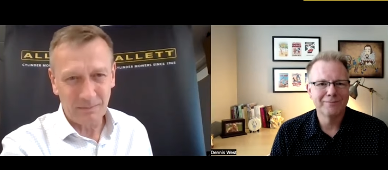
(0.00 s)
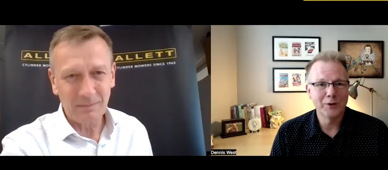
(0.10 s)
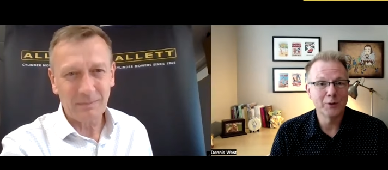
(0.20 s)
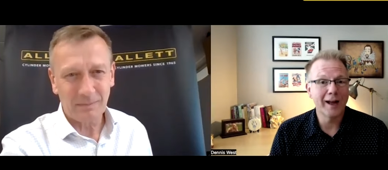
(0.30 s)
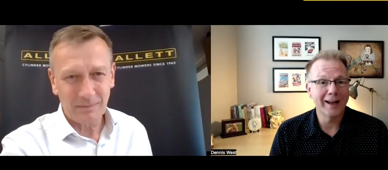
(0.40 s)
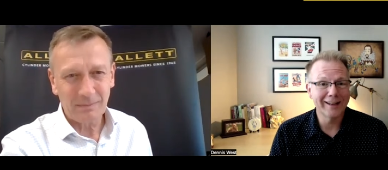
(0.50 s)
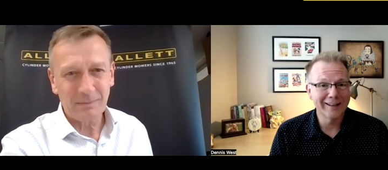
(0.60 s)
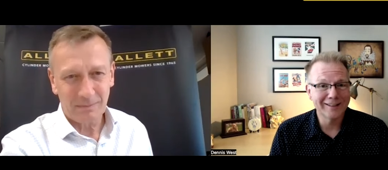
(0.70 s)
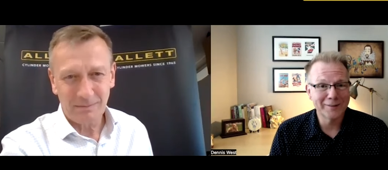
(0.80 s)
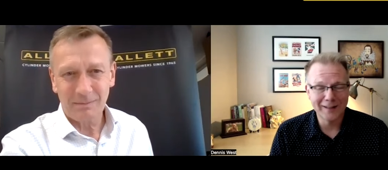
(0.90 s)
Speaker 1: you like it,
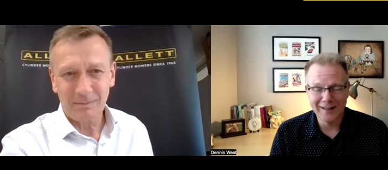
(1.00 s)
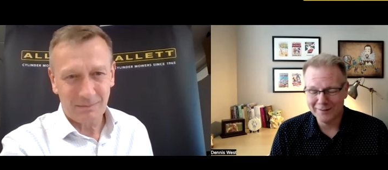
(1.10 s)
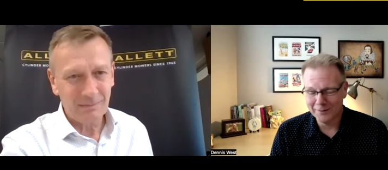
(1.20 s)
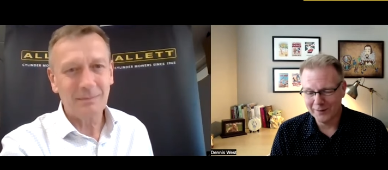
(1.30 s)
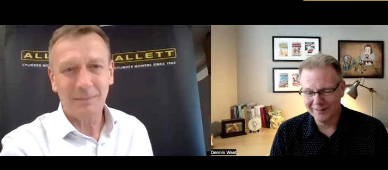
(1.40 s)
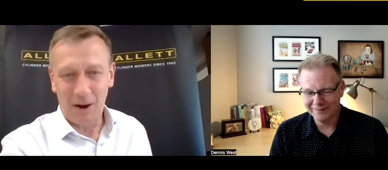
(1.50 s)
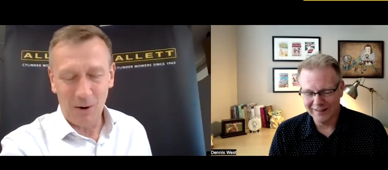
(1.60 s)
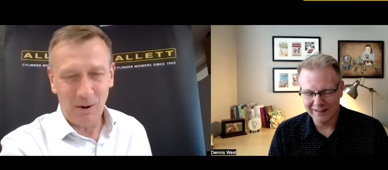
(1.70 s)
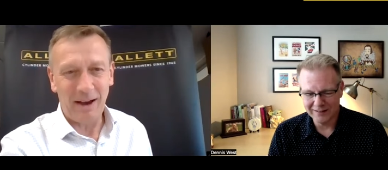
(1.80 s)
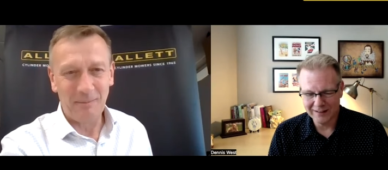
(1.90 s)
and I'm glad everyone
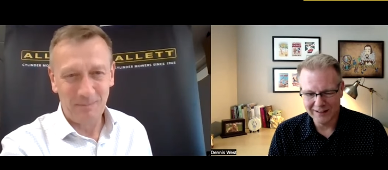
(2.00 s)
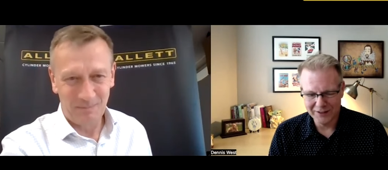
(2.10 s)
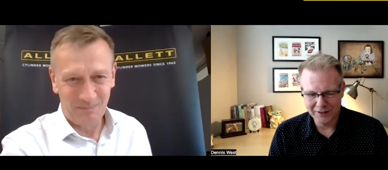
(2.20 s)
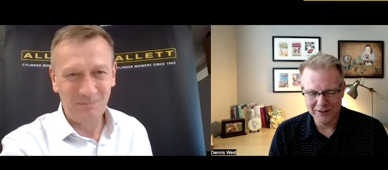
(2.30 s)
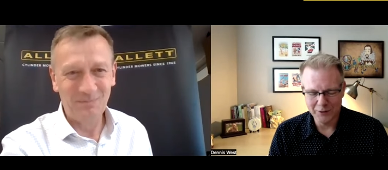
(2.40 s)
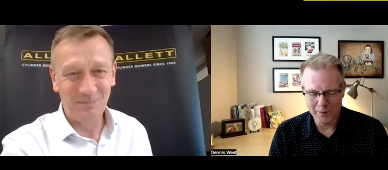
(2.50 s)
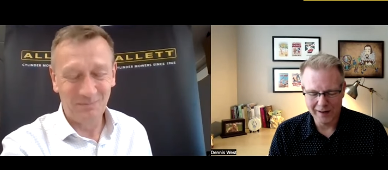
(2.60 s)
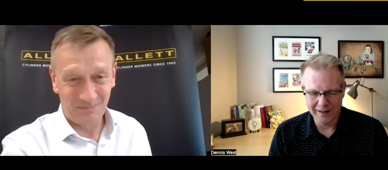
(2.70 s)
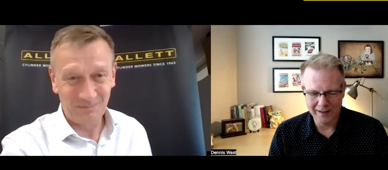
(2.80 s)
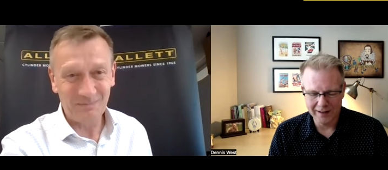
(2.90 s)
else did too, as well.